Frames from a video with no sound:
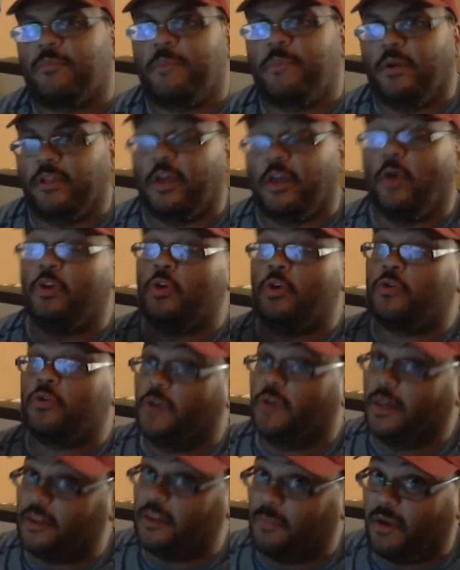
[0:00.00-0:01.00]
building. Oh, you
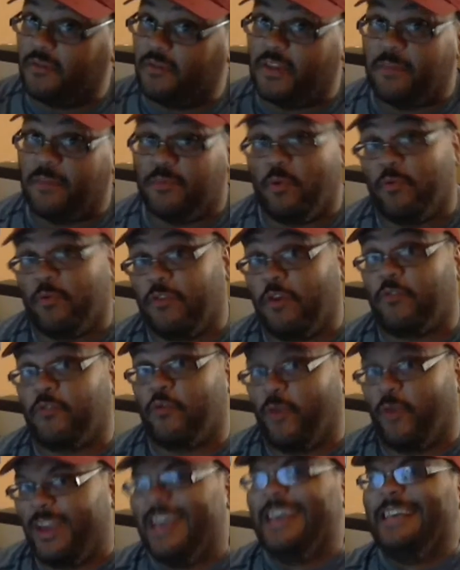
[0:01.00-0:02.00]
still had the ball deep in their
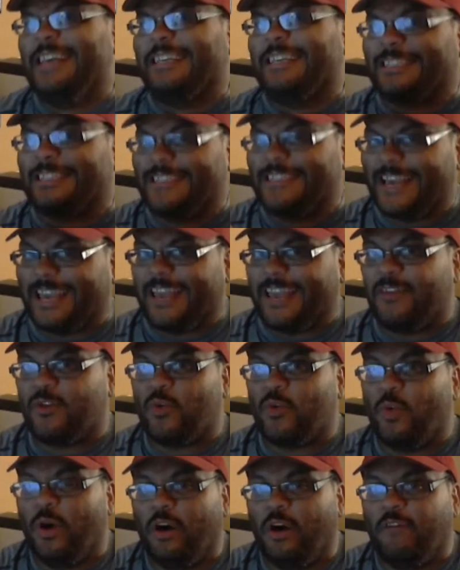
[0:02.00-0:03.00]
territory, second and
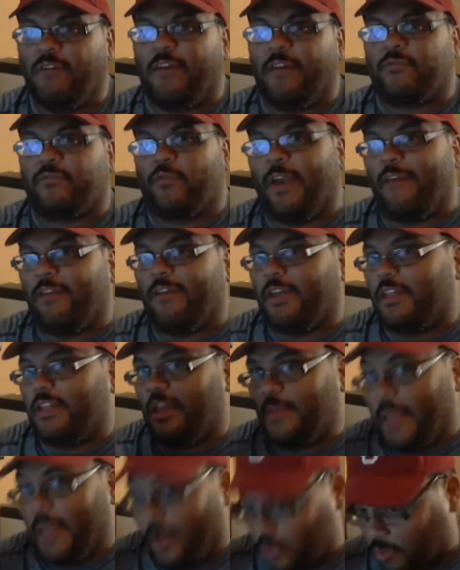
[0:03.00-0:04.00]
12 after having an
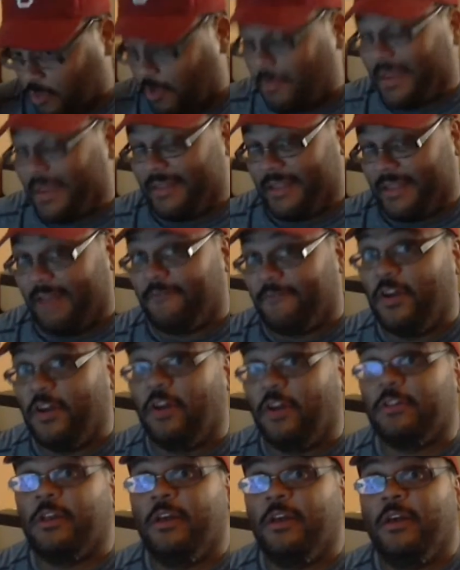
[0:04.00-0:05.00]
eligible man
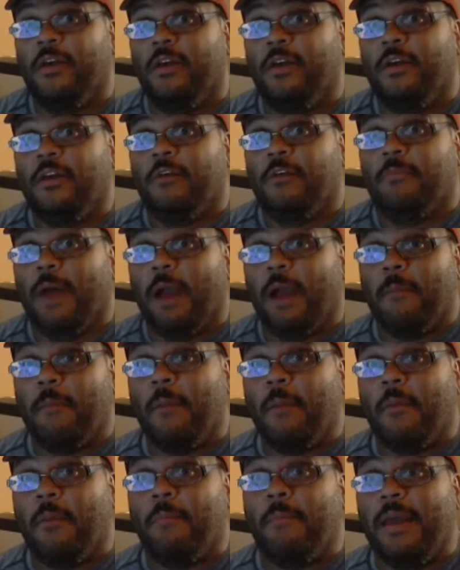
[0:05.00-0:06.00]
downfield. But I
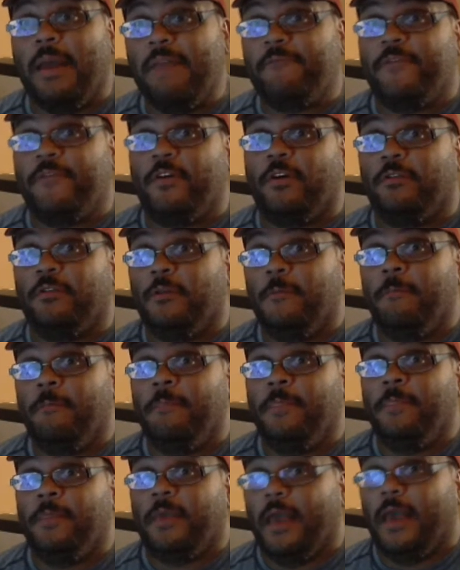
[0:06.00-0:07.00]
remember Mayfield
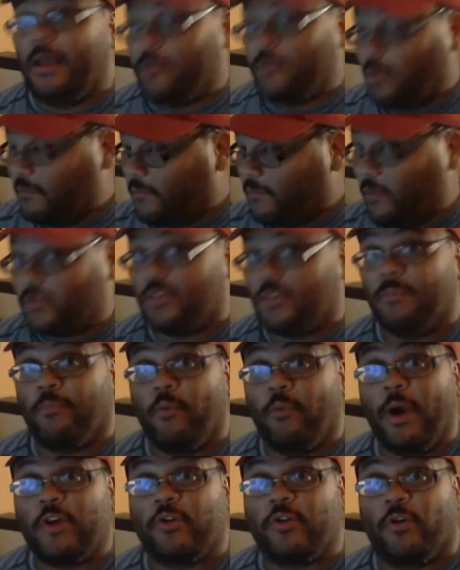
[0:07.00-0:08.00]
had to avert some
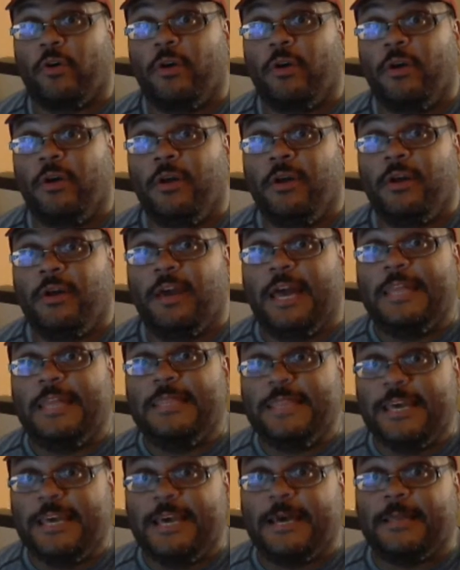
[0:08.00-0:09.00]
pressure
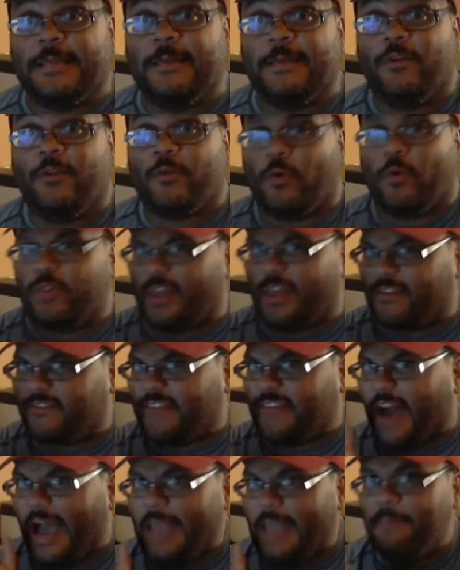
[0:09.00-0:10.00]
and then throws a
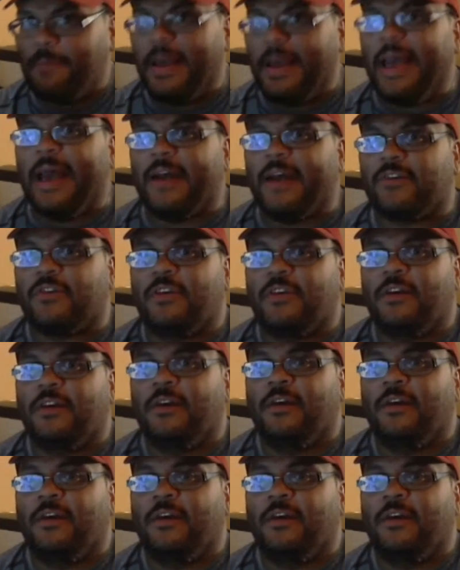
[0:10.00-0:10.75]
tight pass